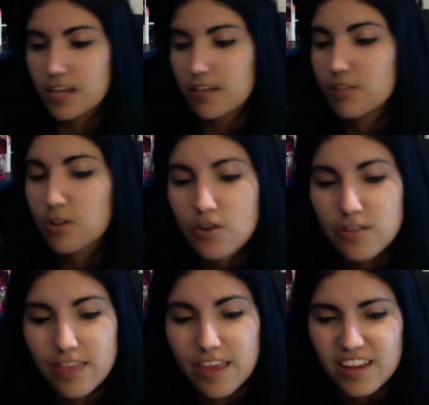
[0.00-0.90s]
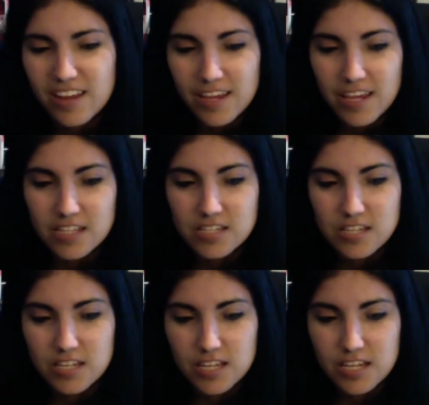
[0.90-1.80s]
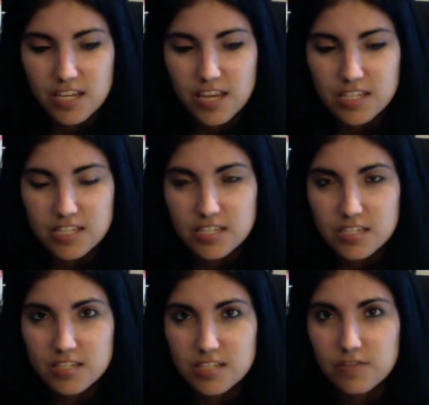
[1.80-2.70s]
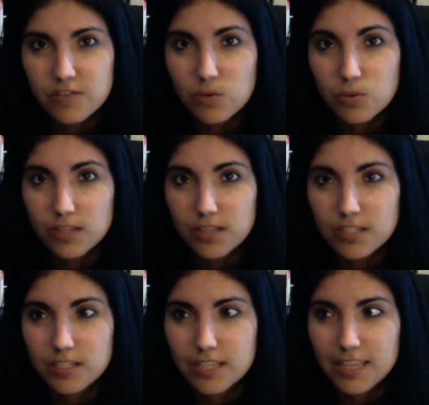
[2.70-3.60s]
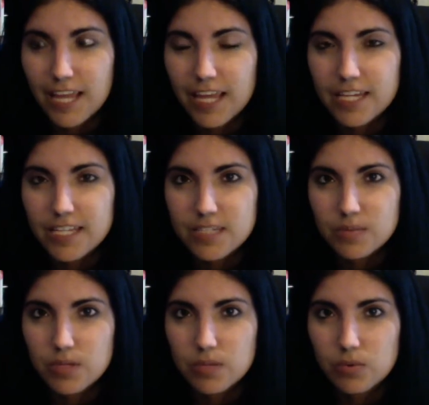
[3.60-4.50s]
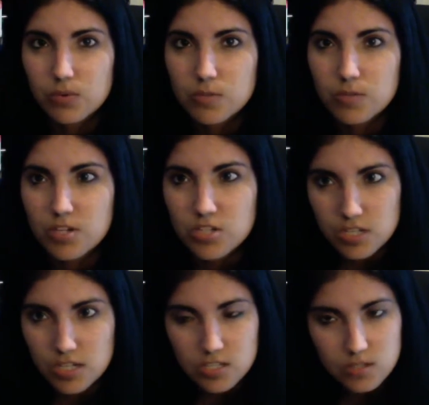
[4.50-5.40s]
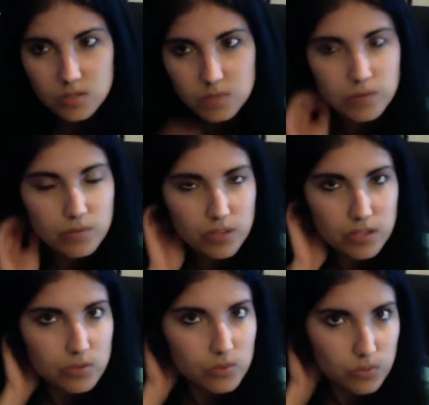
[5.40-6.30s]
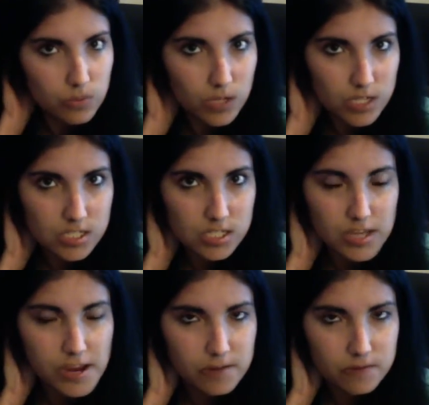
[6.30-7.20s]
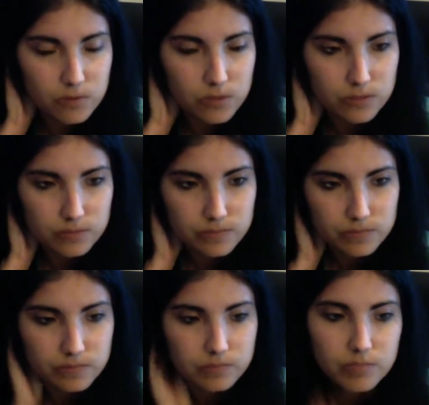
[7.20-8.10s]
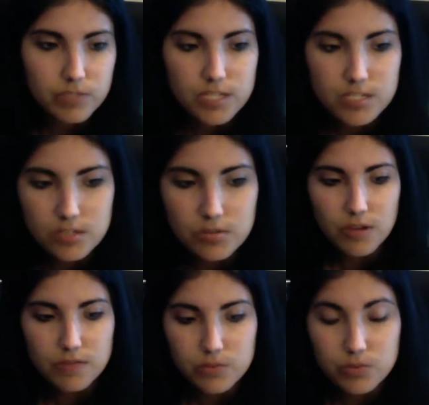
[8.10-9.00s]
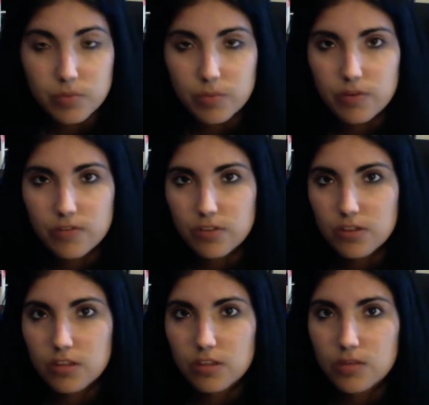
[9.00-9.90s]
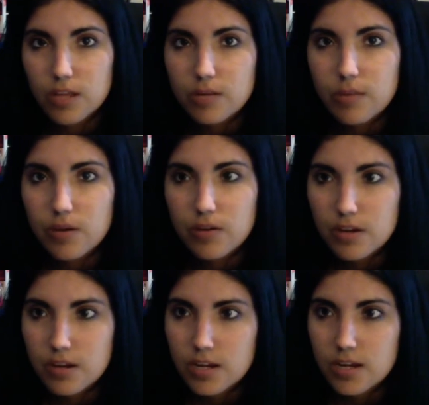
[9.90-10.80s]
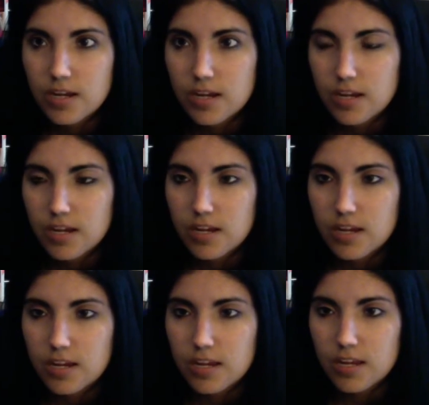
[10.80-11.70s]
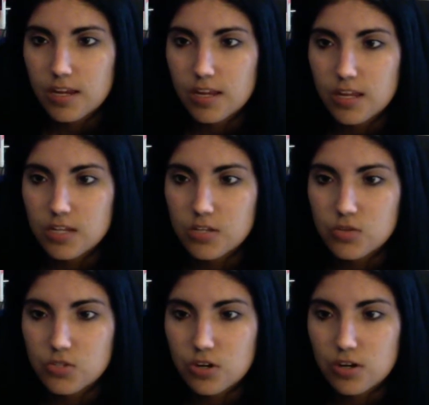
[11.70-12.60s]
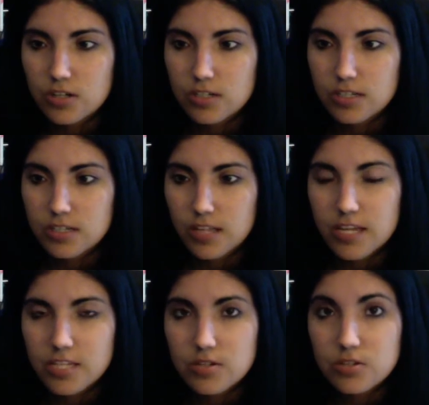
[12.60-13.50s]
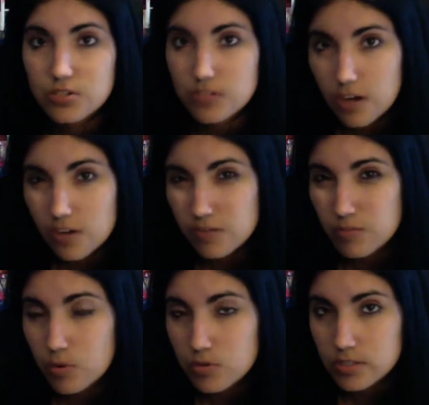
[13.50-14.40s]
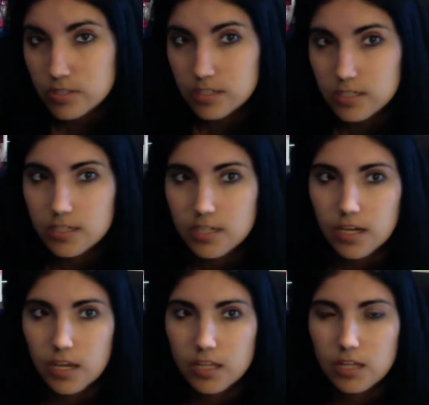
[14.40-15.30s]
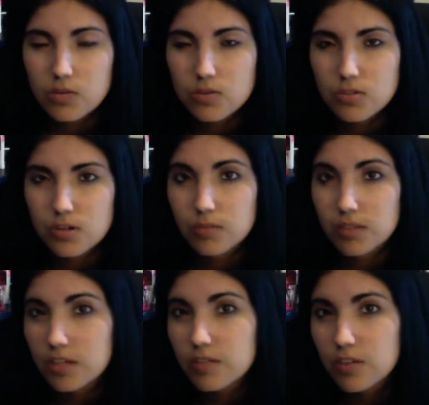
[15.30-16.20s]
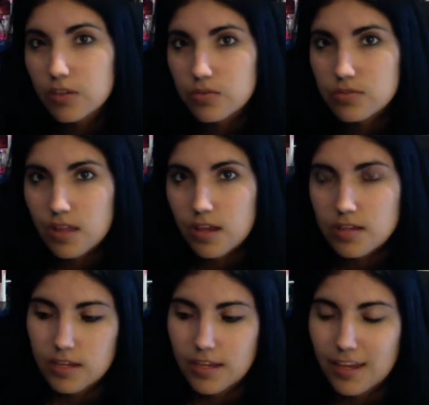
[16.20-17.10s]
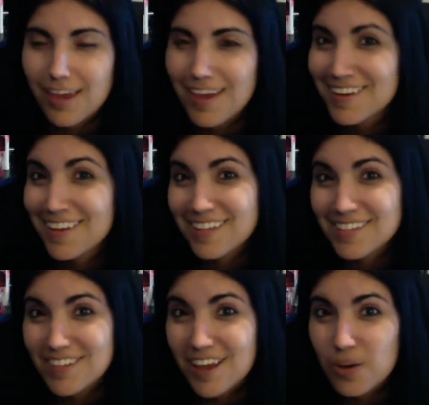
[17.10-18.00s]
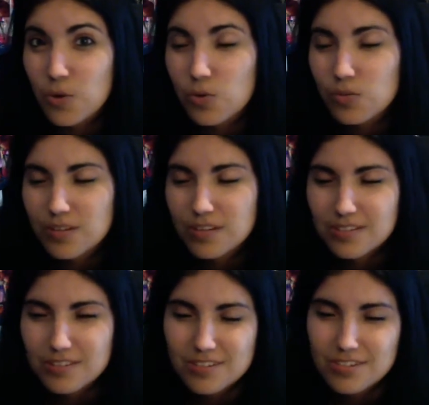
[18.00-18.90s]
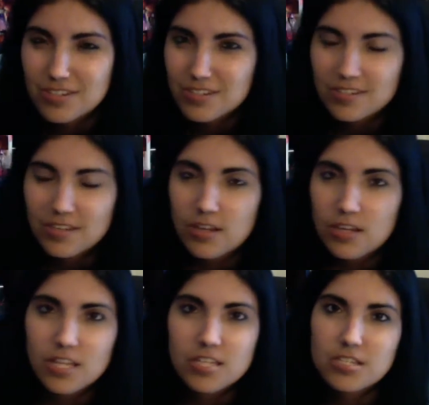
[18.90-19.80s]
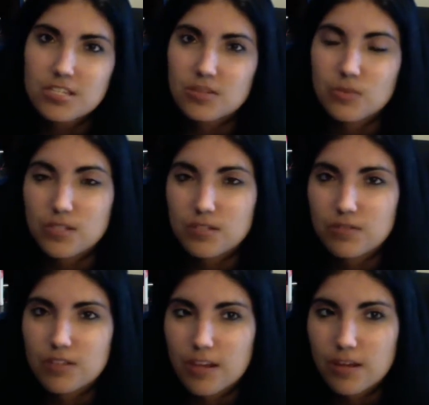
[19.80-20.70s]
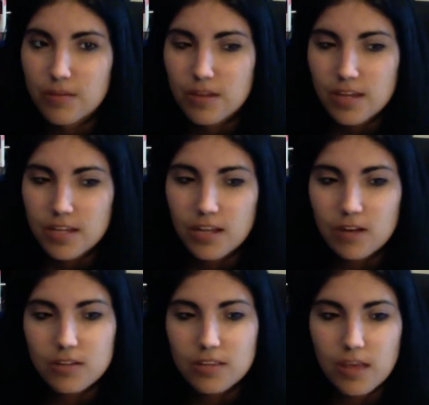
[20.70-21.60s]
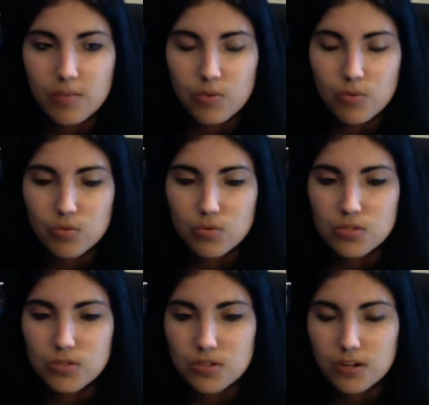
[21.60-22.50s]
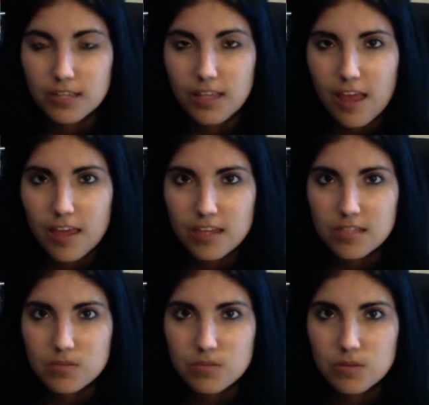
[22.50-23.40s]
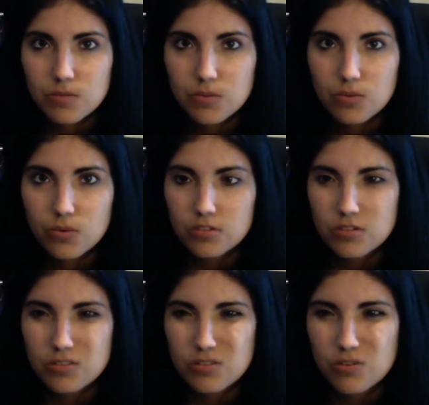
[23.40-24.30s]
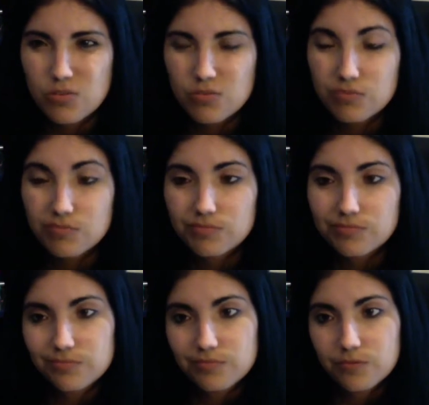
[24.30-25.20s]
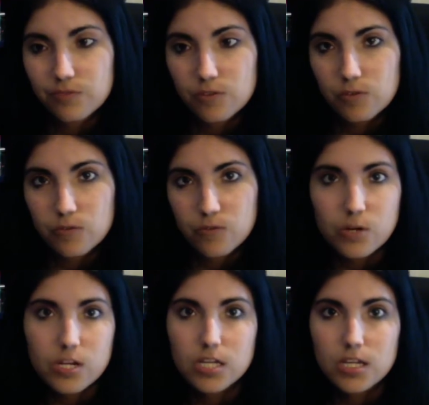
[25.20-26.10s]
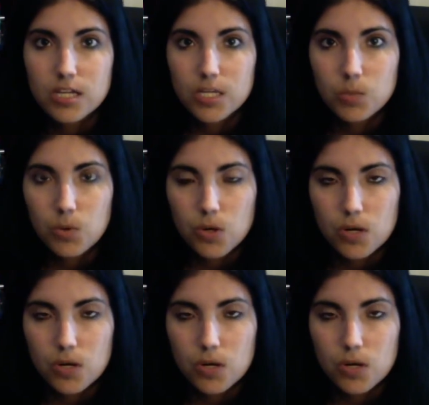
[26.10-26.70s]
I've learned that it gets difficult lying to people, especially to the people that you actually care for, because then you to remember everything that you lied about, and you start lying to yourself mostly, and then you start believing those lies, and that's not cool because it's just a waste of time. Not only that, but once you start lying to people, you don't feel free anymore.